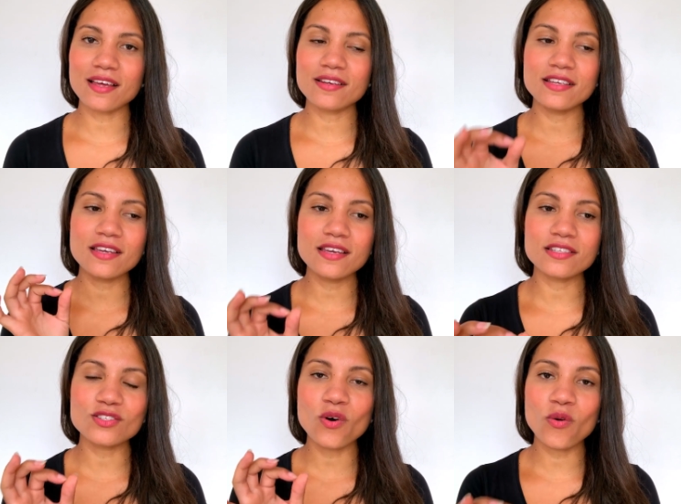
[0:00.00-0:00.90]
and
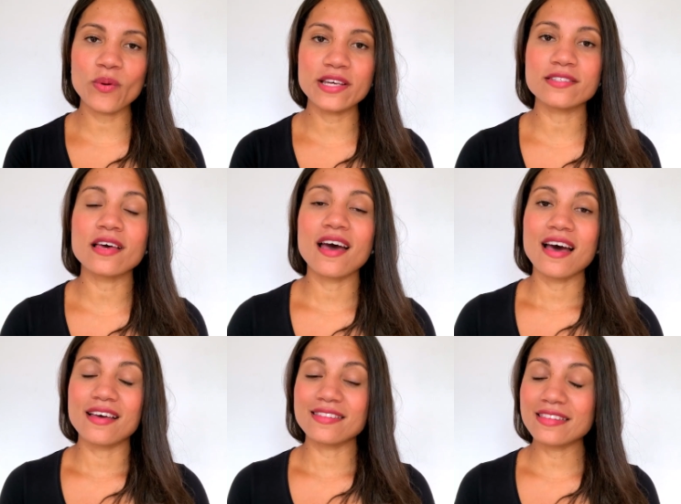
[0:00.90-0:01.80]
he is always
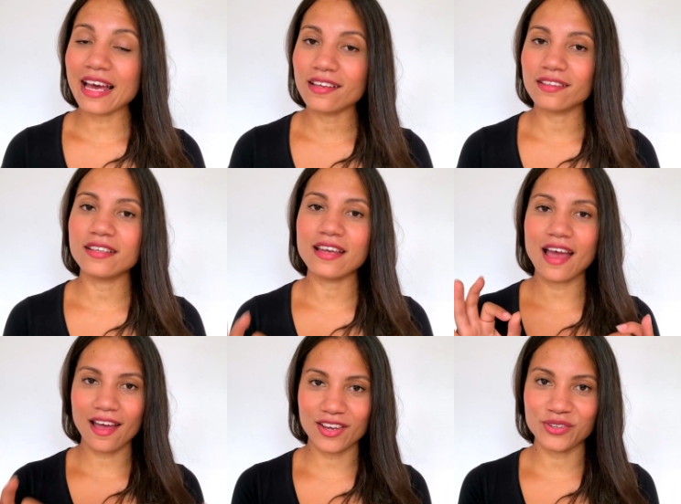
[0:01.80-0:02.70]
deadly
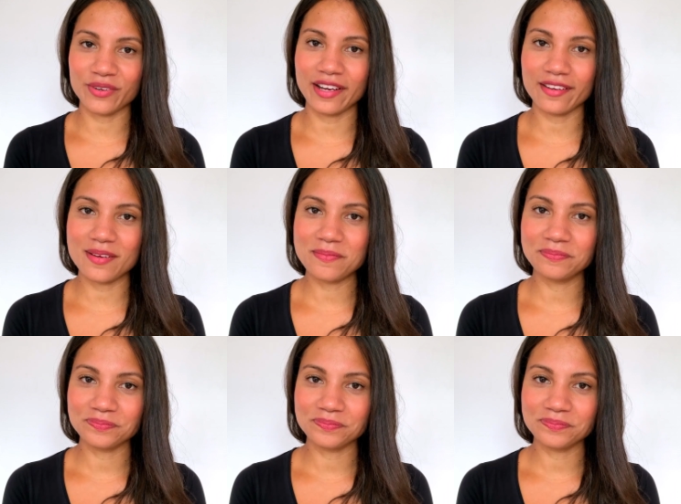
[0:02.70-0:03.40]
accurate.